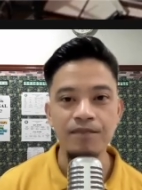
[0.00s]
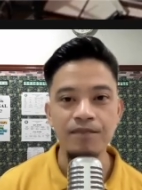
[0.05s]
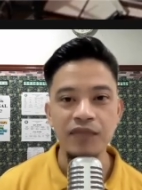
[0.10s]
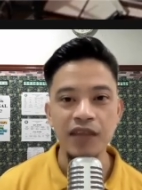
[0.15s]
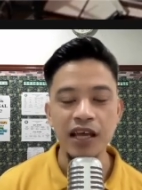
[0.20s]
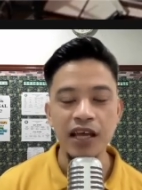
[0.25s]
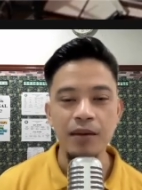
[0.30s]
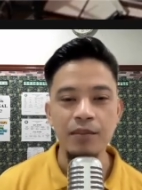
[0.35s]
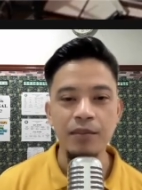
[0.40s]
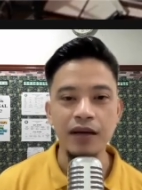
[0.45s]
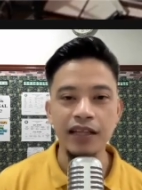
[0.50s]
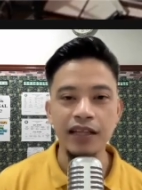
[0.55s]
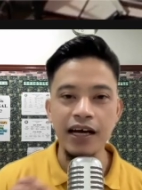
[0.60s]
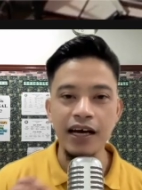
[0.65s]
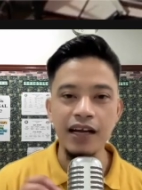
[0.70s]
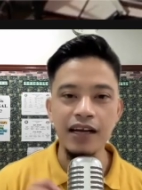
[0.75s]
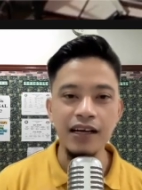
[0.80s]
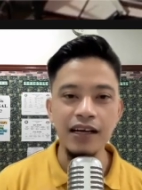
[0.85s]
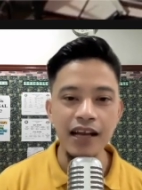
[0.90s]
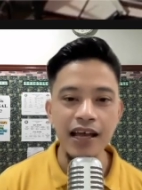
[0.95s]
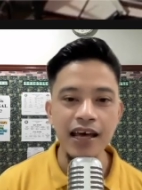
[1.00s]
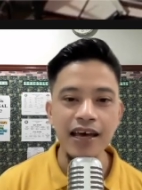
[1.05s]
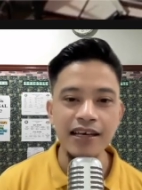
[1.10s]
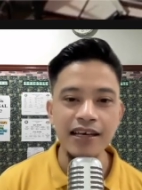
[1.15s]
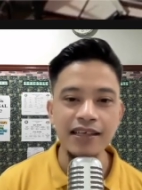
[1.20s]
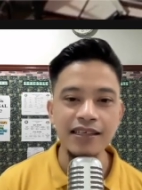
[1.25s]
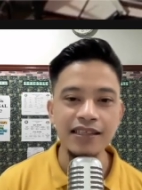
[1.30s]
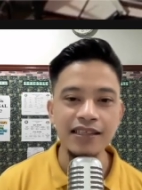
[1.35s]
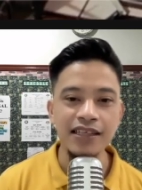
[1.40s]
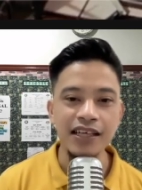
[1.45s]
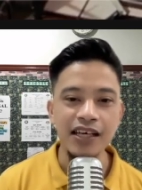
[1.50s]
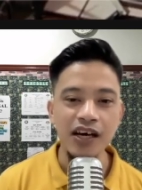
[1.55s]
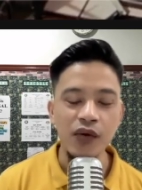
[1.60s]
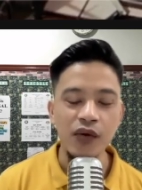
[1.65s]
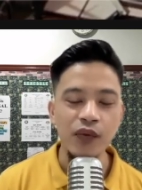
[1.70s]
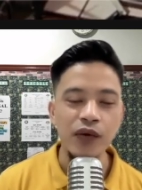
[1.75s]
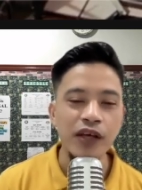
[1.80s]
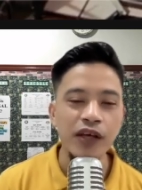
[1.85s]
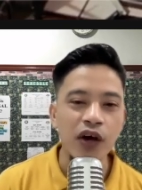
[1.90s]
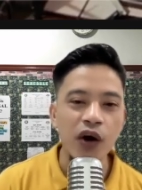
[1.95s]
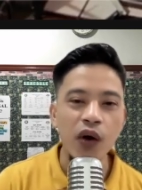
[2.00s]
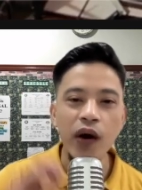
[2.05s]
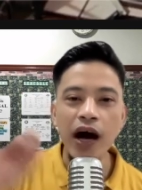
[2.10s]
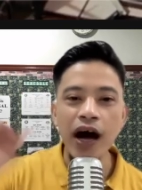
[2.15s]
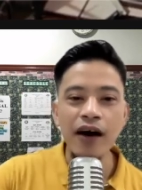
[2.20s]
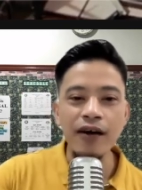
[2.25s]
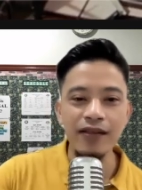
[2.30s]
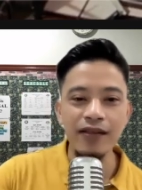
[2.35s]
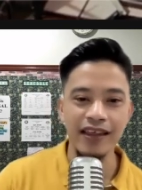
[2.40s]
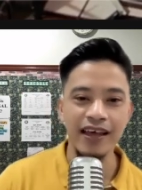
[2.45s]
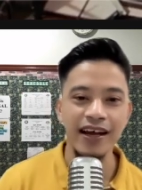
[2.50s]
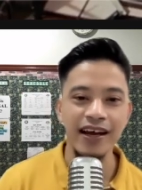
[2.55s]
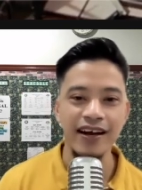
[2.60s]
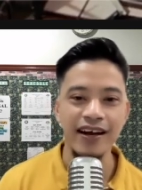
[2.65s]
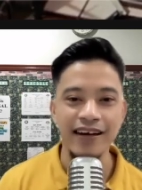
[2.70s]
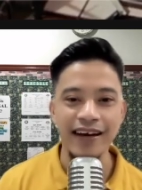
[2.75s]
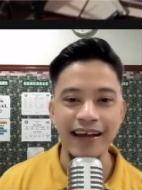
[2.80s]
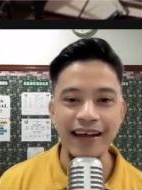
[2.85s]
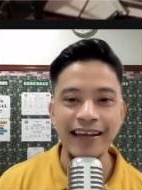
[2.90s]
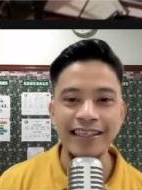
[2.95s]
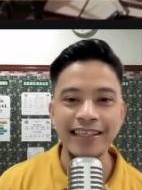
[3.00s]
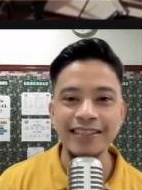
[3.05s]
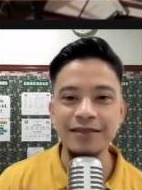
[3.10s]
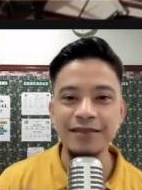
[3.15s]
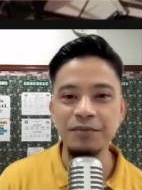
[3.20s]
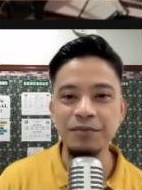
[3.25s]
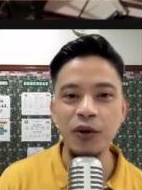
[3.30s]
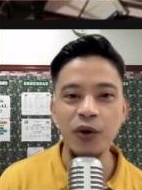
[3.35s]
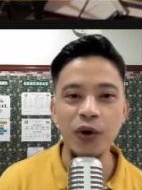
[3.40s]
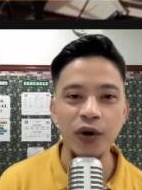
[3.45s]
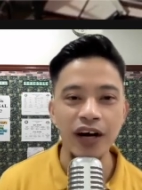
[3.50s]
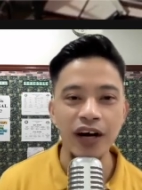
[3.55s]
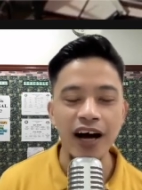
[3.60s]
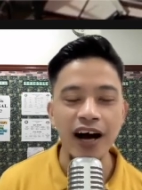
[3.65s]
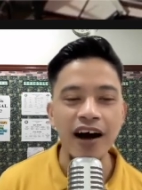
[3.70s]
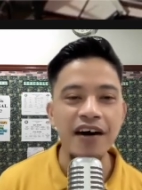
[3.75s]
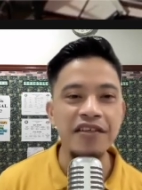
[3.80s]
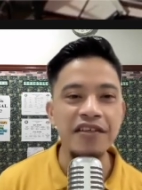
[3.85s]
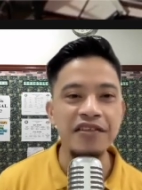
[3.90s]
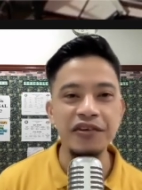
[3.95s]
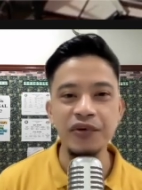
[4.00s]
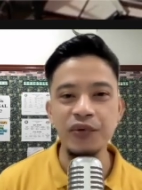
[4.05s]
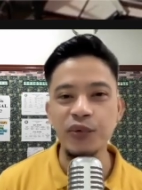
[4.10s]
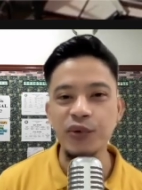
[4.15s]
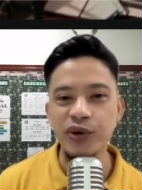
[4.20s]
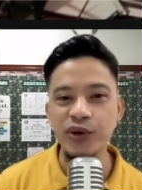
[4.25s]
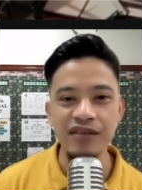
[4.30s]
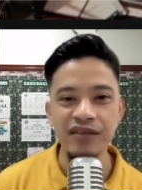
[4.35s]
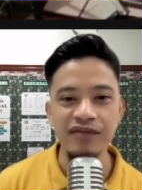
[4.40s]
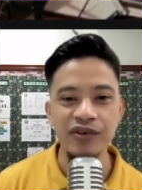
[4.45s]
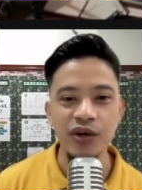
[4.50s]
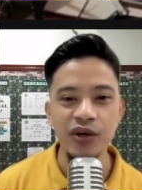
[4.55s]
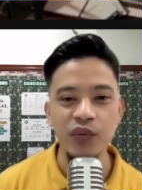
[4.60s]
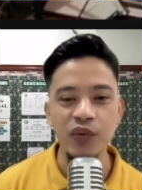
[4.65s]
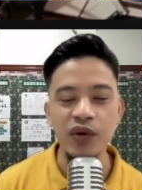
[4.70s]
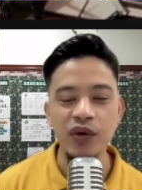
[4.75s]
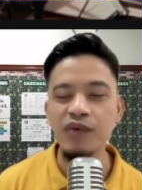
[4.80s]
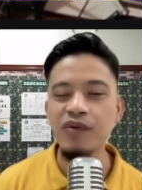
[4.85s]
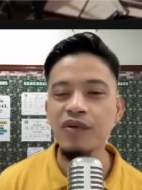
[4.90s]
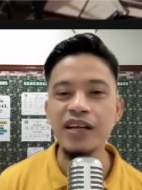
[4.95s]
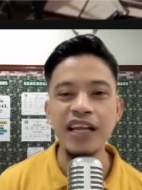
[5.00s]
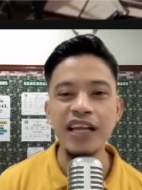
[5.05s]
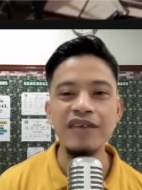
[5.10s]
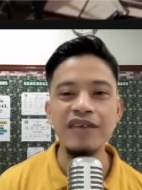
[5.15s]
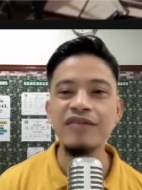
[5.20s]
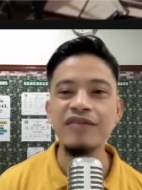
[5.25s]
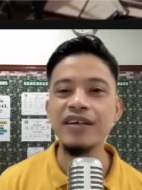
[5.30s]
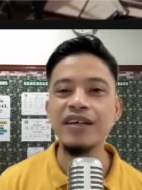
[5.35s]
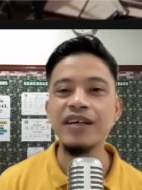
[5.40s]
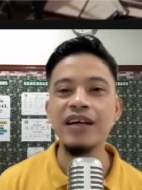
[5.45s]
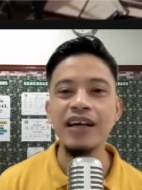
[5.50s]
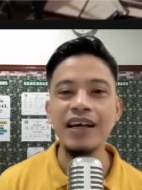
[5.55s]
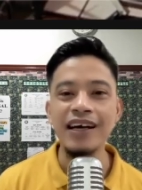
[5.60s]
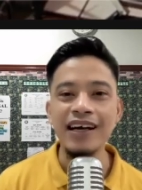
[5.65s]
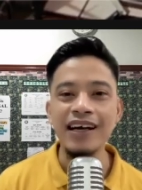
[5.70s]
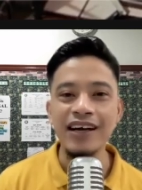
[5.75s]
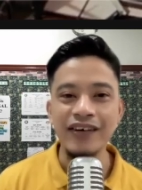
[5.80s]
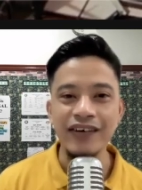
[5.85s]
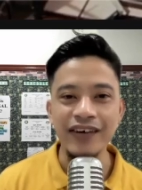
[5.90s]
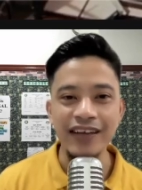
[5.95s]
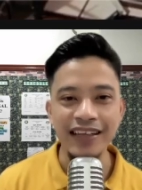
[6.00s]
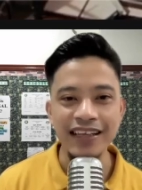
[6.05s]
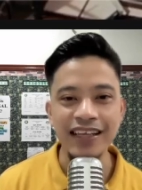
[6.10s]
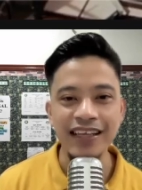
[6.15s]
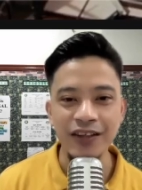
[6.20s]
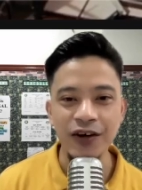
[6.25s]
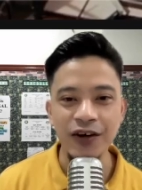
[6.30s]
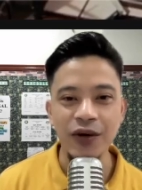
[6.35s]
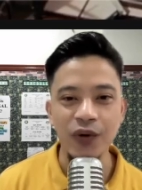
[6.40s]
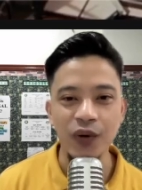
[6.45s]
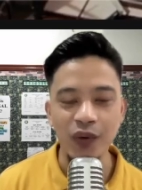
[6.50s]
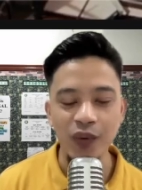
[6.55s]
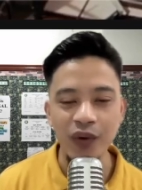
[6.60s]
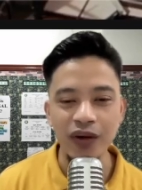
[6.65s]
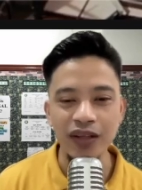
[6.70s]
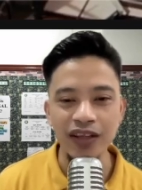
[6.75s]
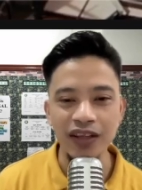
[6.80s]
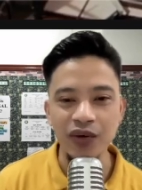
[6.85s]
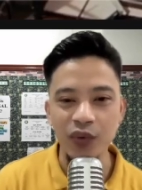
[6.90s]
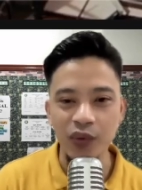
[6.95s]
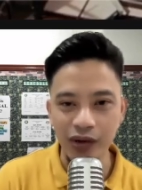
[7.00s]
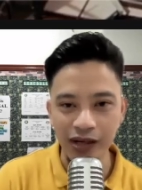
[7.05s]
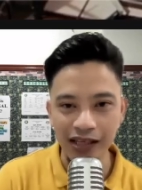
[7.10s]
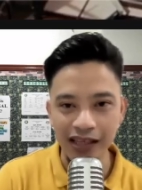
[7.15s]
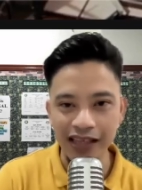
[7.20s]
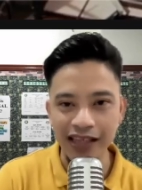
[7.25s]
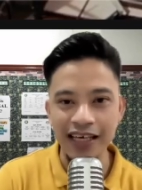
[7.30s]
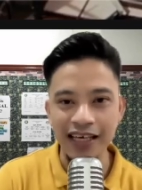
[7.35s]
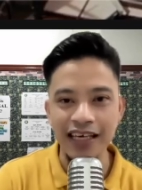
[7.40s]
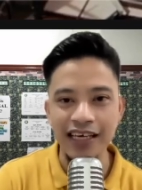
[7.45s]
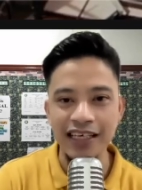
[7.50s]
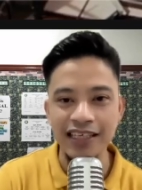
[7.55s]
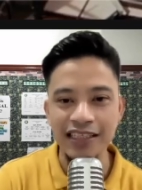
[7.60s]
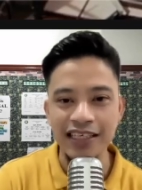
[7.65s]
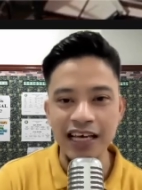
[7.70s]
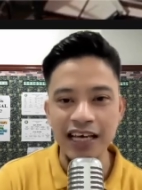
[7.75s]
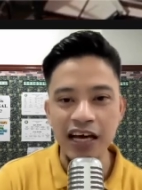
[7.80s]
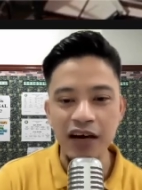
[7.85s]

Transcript: But unless we go out there and explore other worldview, we will never really know what the world is.